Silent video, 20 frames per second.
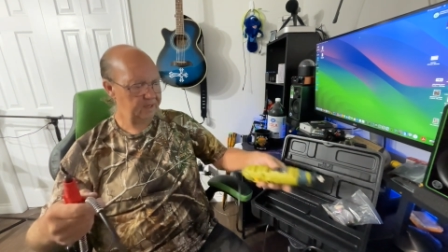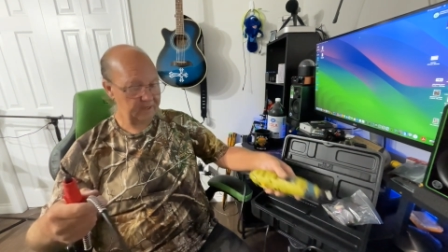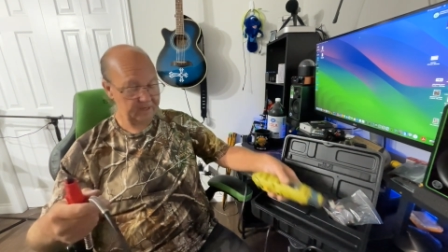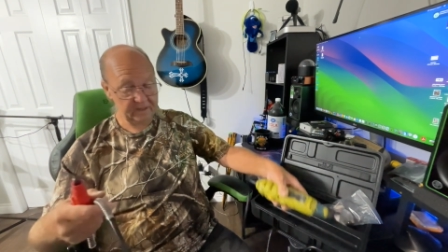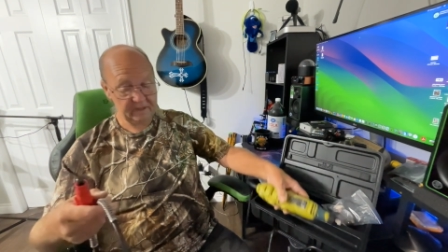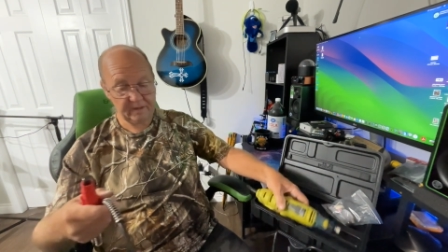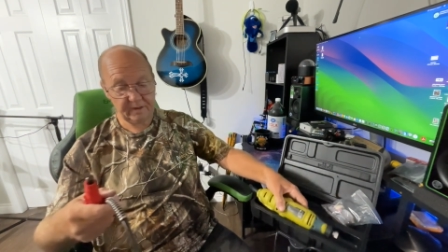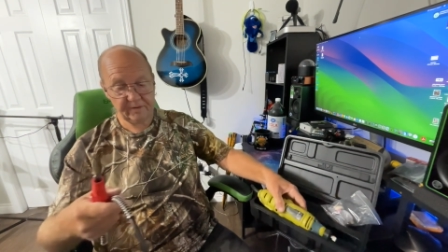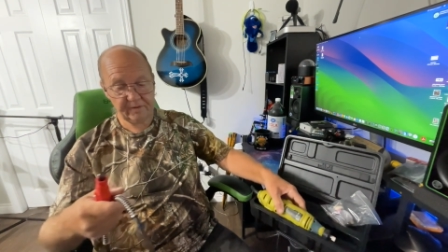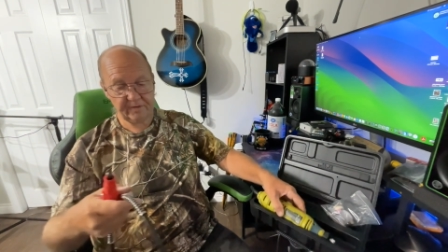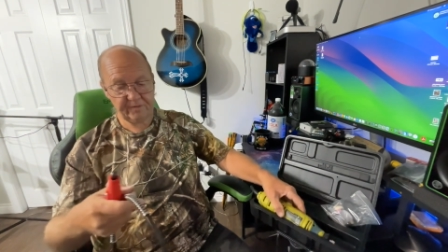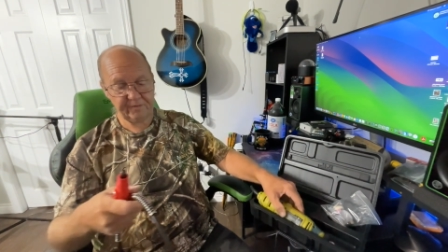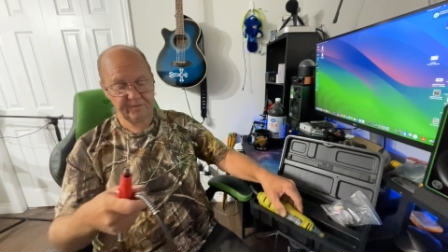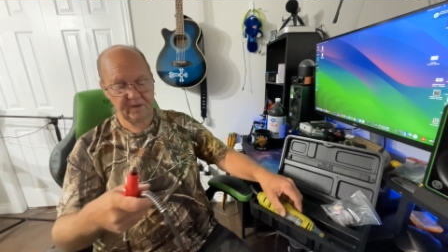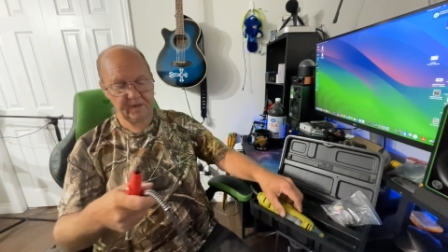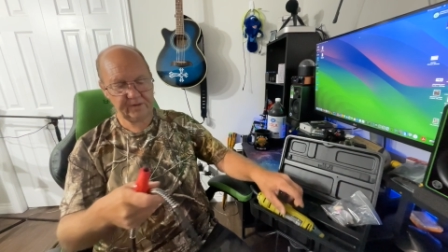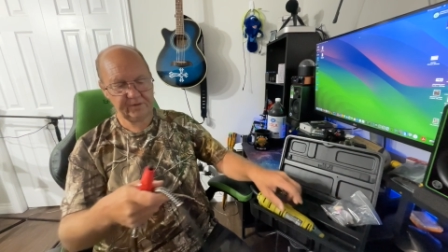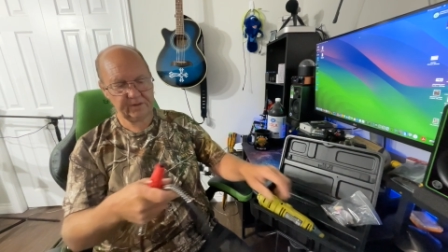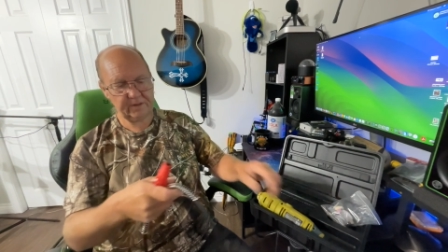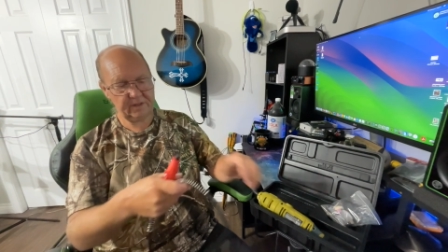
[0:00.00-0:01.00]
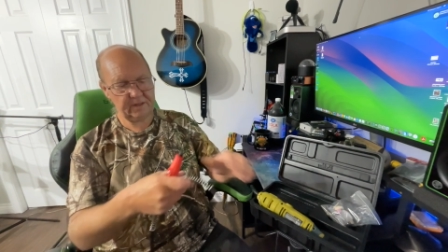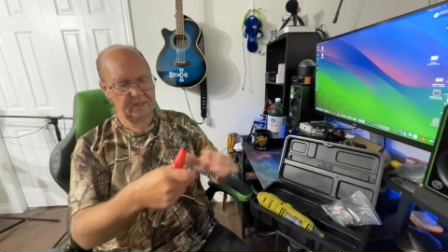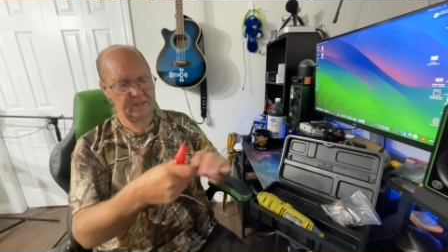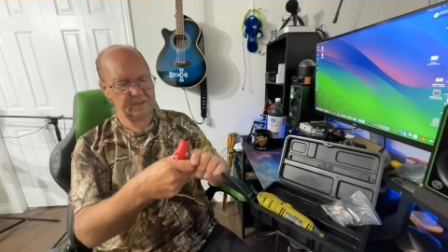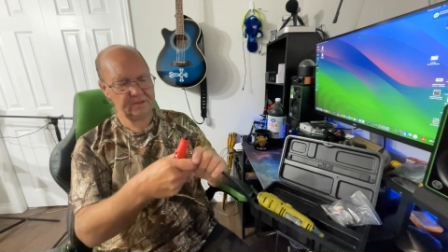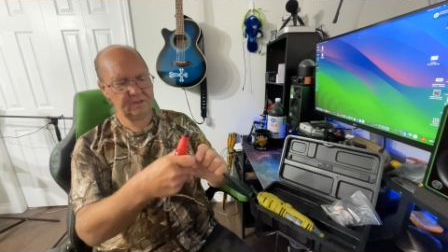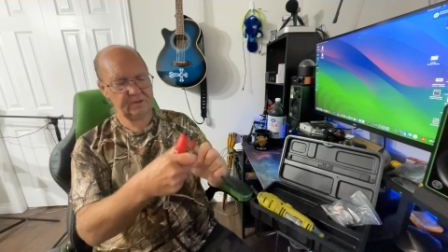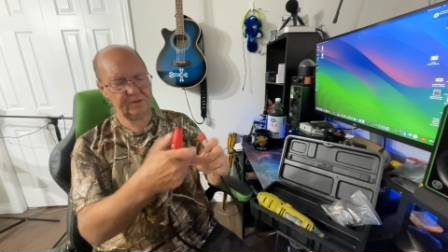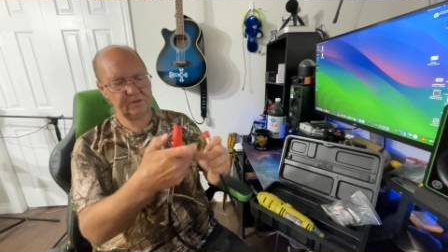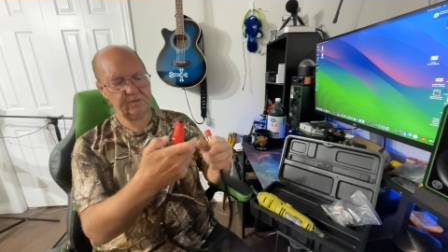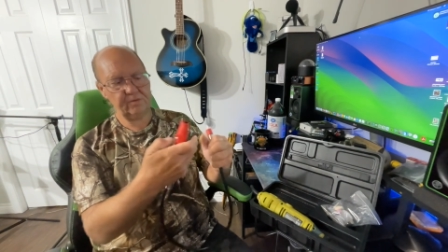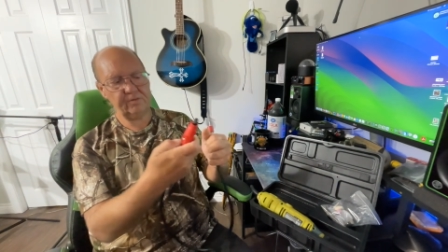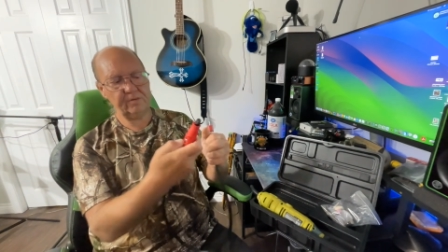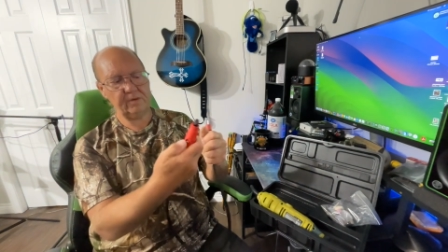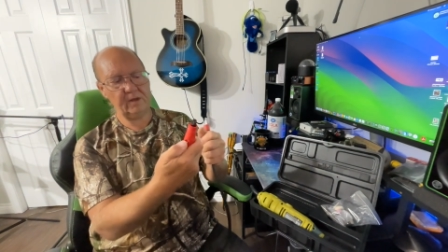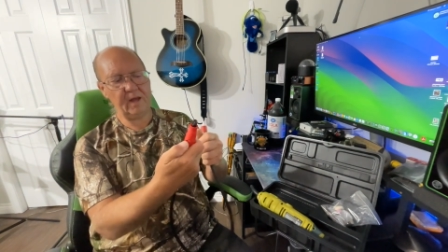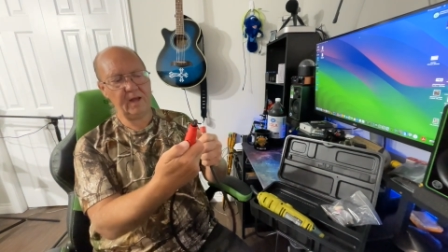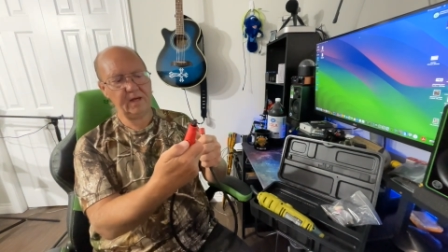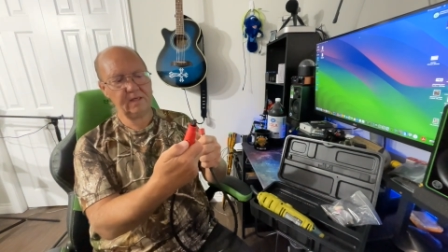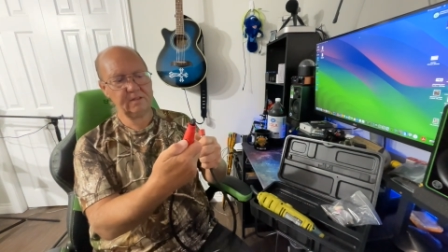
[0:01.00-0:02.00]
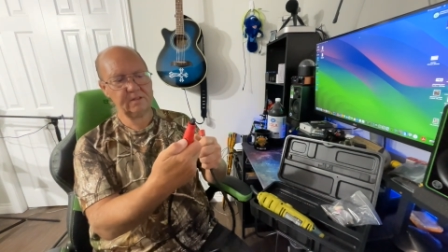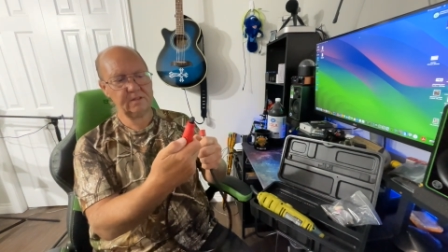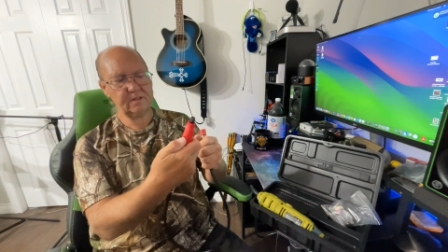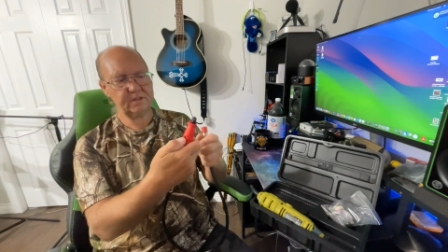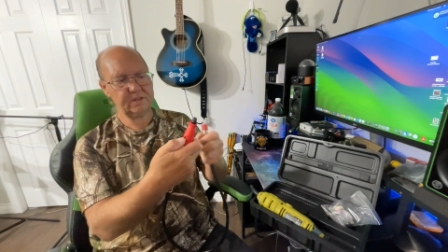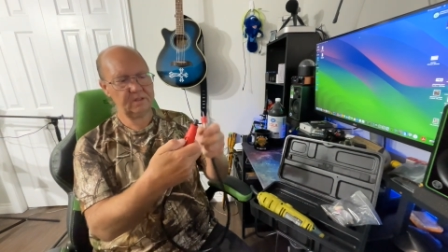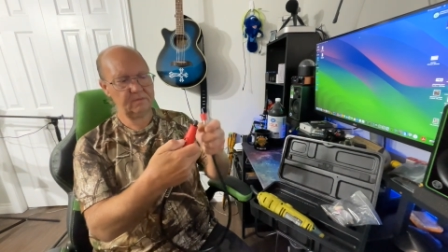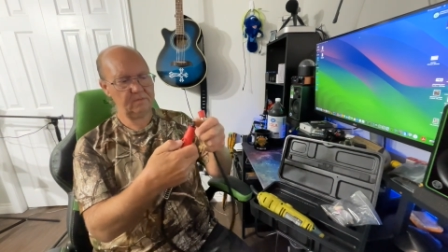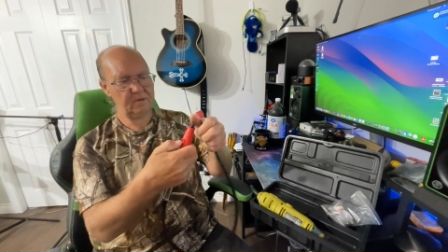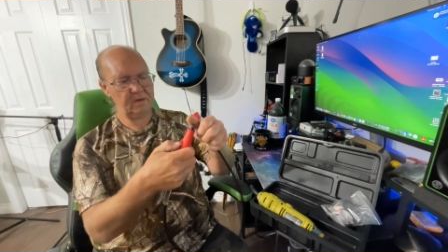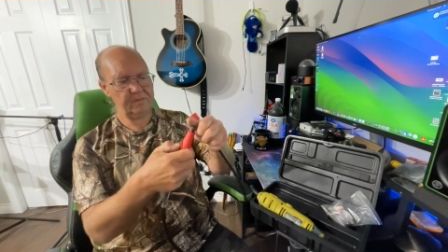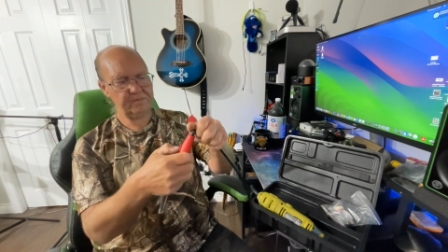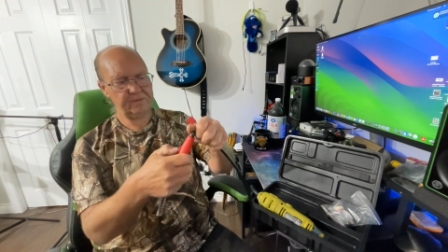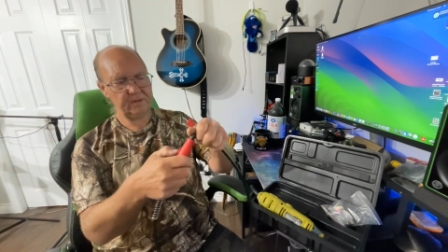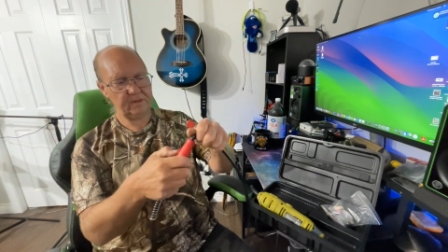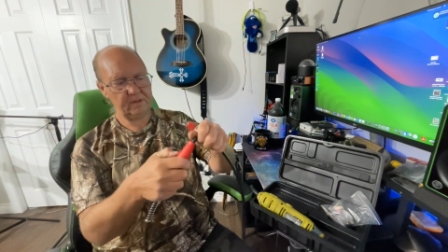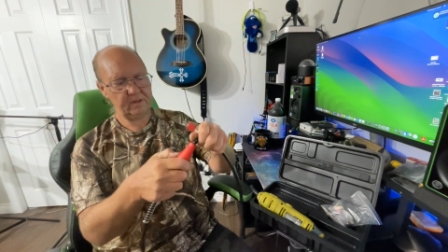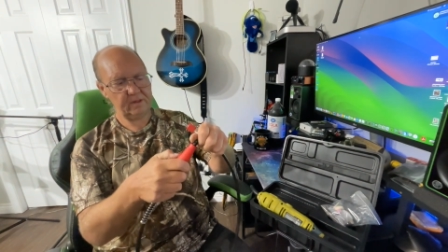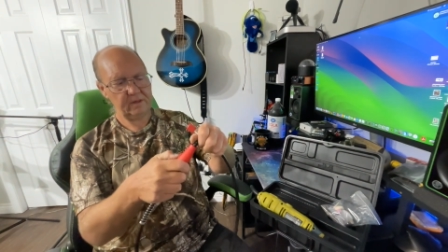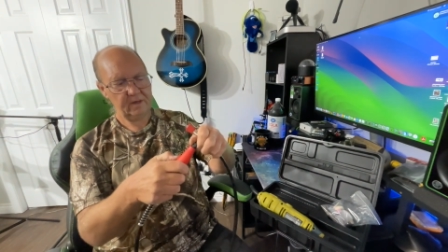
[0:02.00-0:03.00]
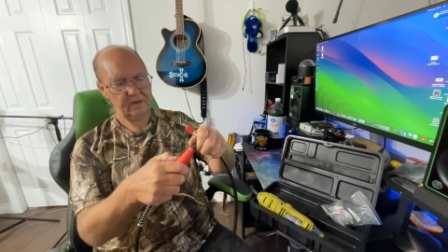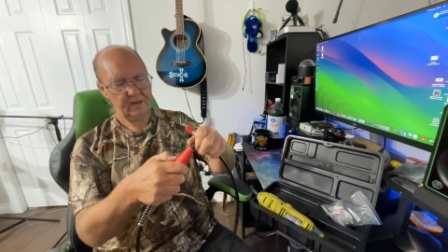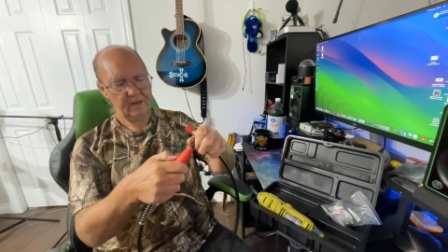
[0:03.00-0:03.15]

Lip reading: and the fact that it has its own lock system up here,